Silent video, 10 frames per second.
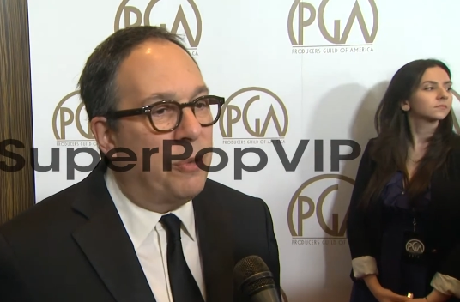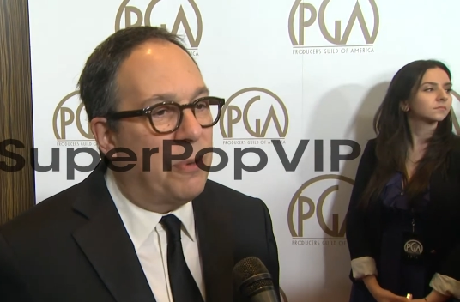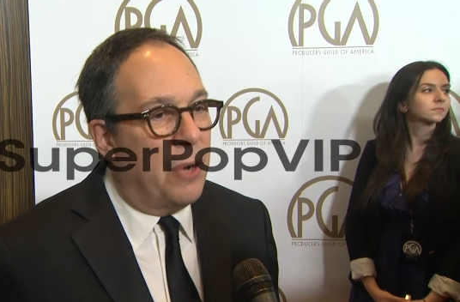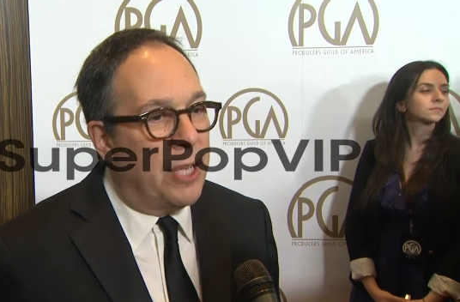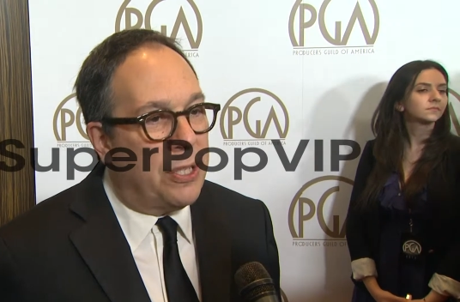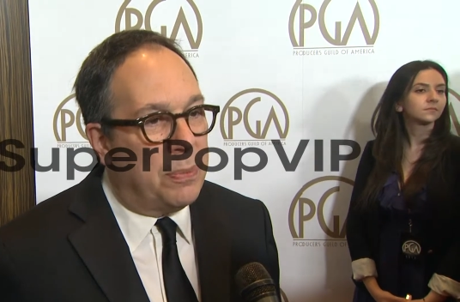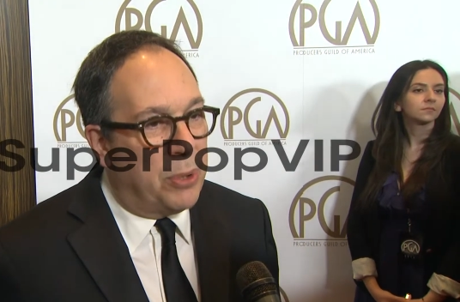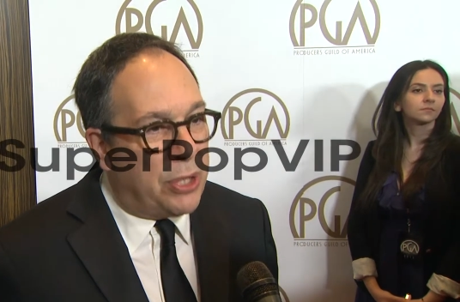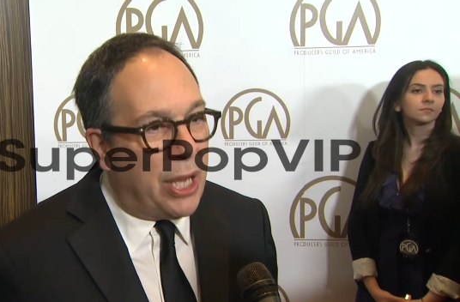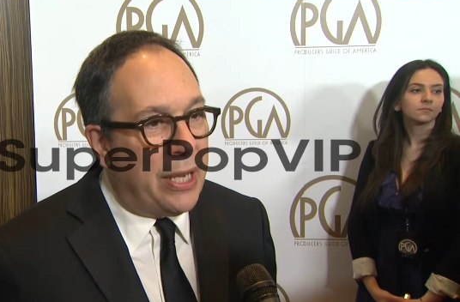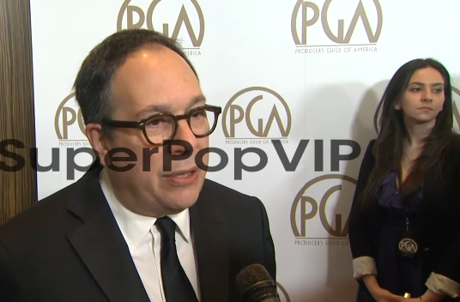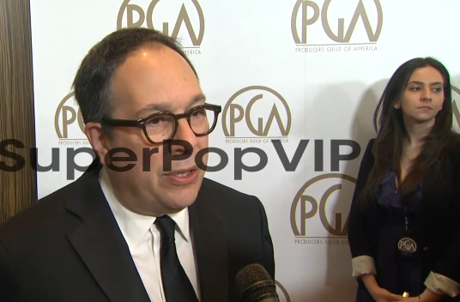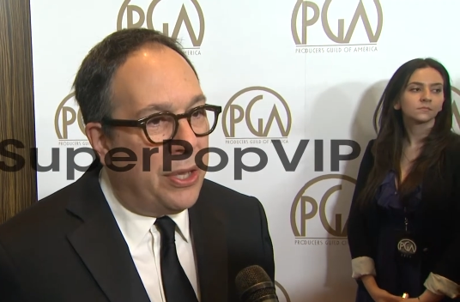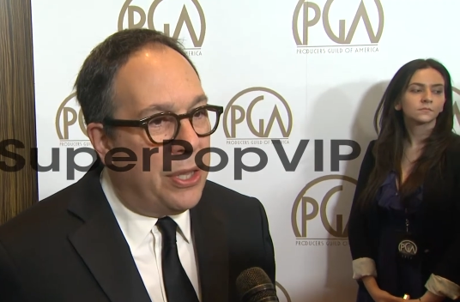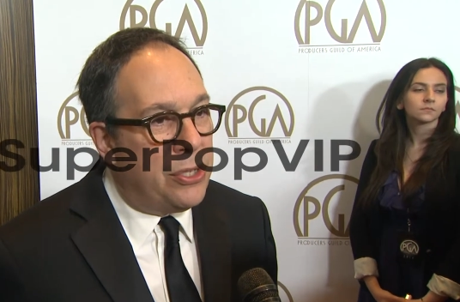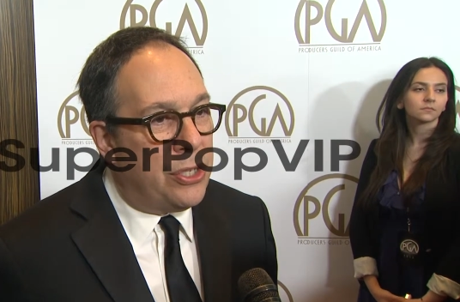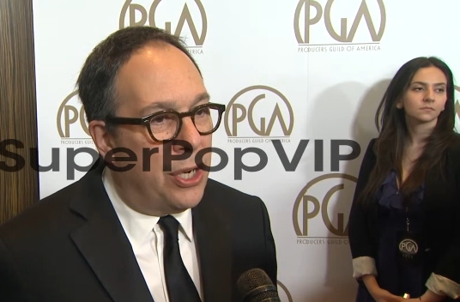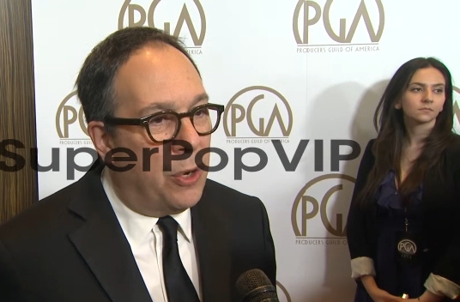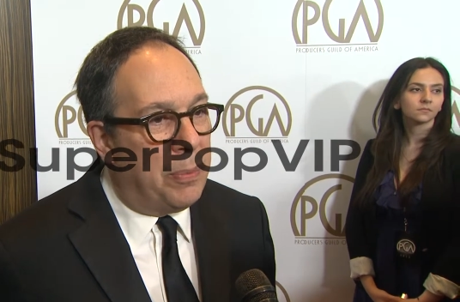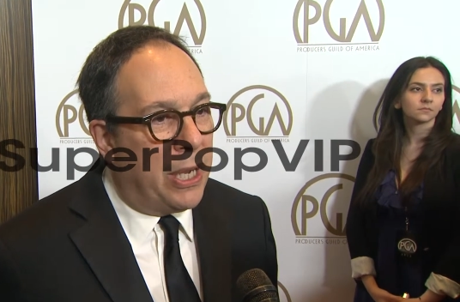Speaker 1: for us, particularly this
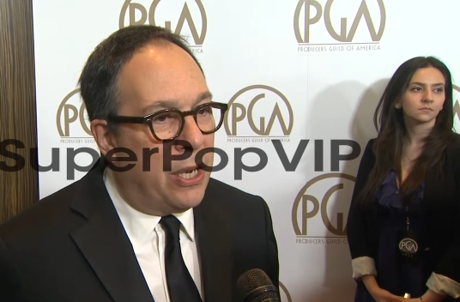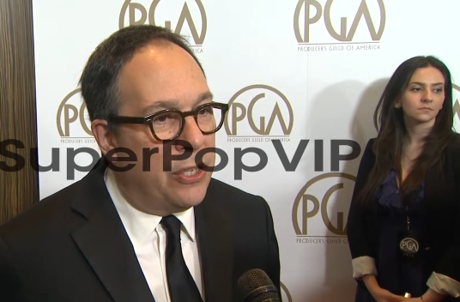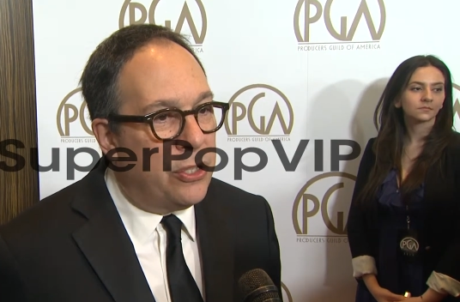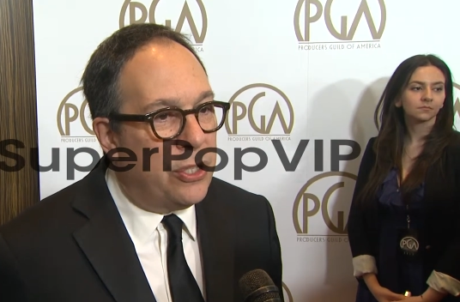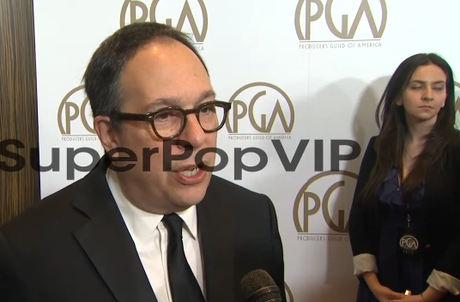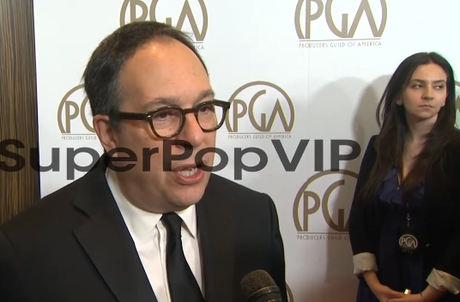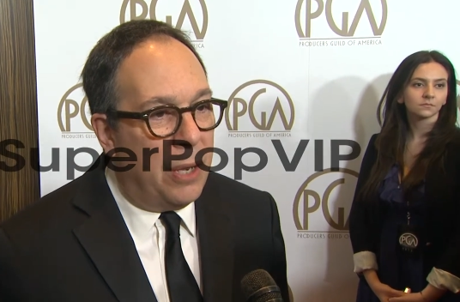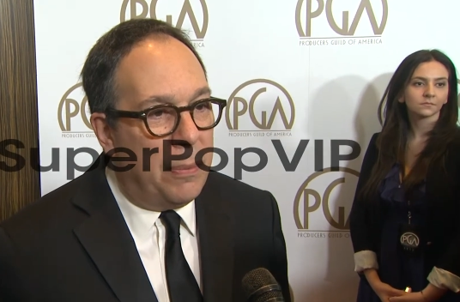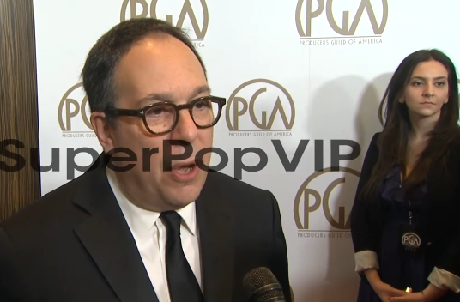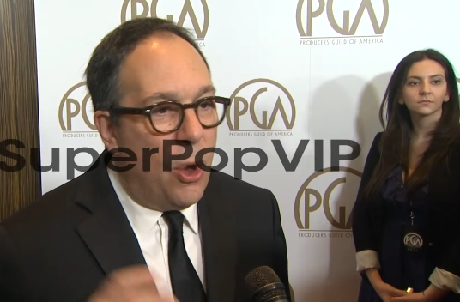year, because uh,